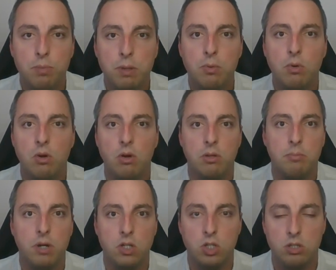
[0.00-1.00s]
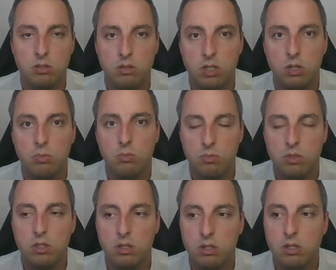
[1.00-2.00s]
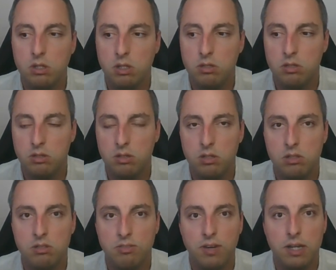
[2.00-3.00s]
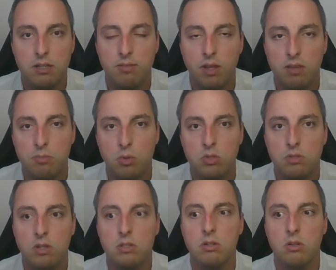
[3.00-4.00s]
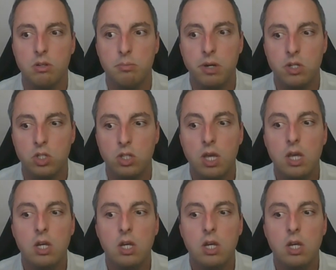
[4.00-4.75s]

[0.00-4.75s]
people are on a budget. This is a fact of life. Most of us are on a budget.